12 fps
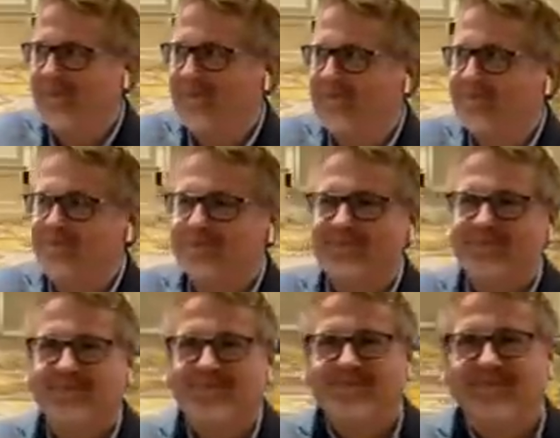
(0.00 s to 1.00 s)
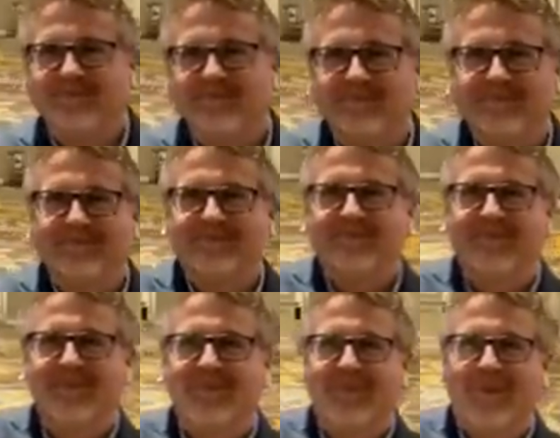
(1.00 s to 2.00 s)

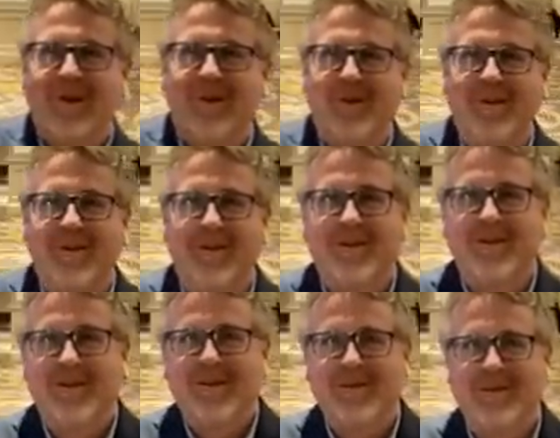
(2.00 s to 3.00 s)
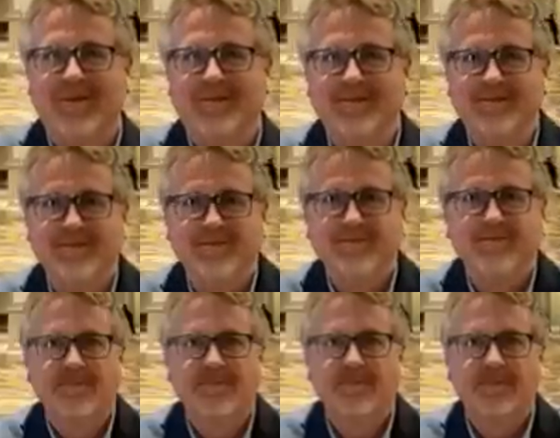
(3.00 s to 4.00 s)

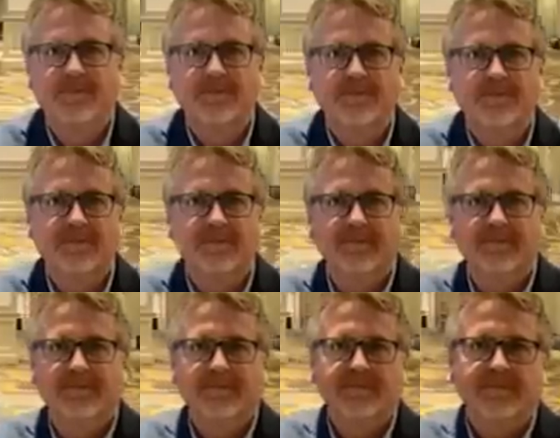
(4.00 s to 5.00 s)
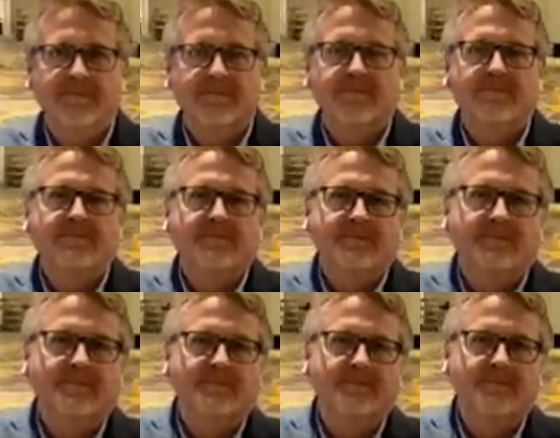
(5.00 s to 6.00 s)

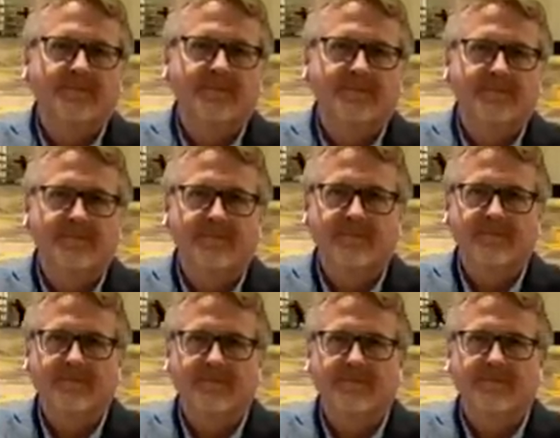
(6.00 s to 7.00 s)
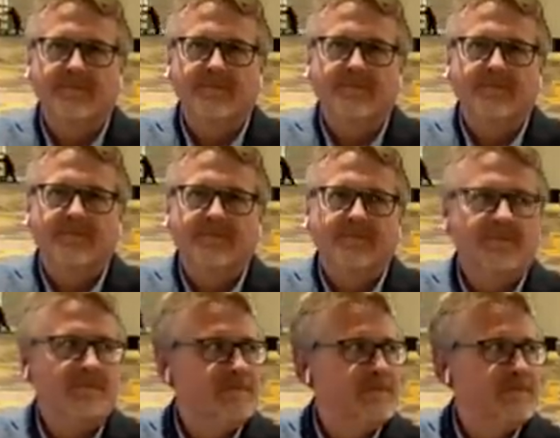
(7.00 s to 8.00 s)
This person isn't speaking.